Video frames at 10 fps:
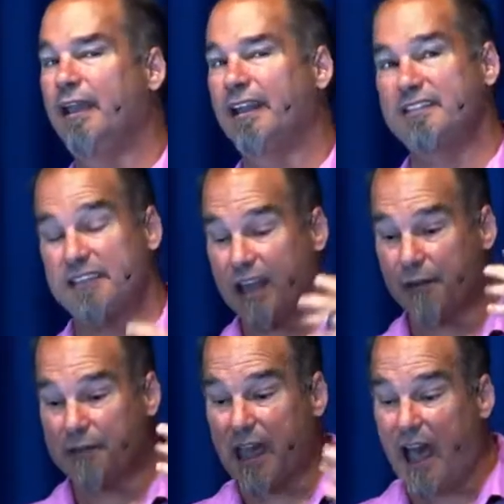instead
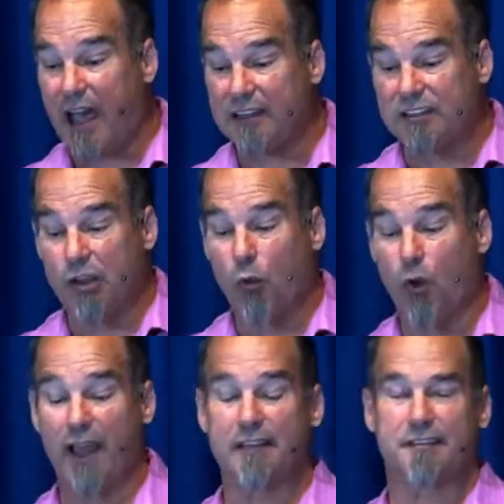of God's
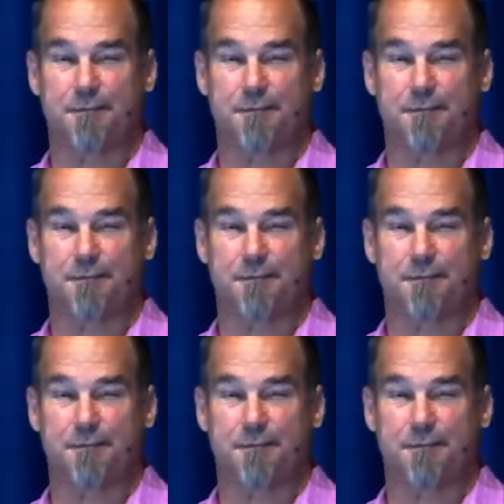ways.